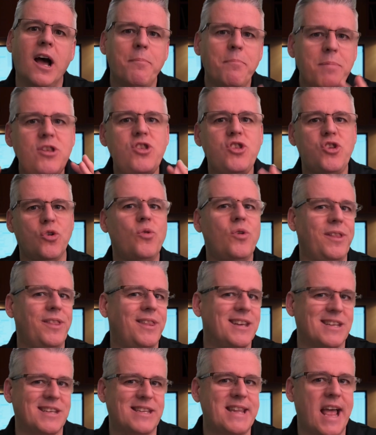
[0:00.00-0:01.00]
I've been
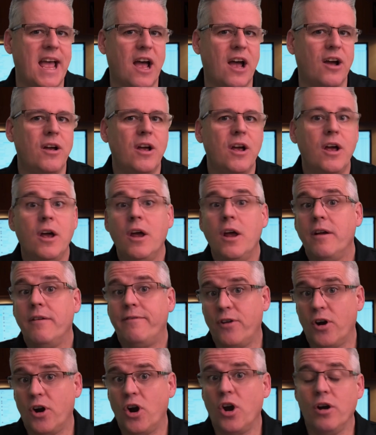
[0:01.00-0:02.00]
doing this now
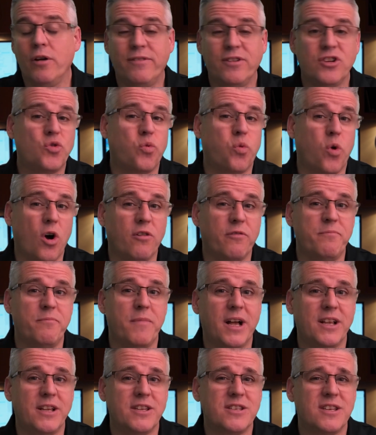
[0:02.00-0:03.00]
for over 12
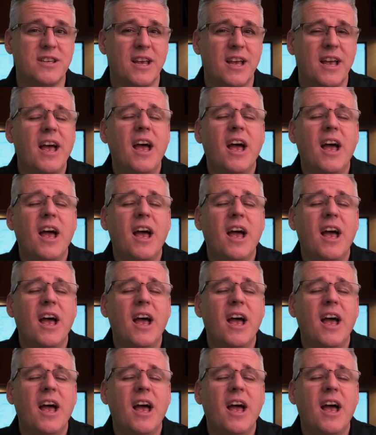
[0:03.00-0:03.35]
months.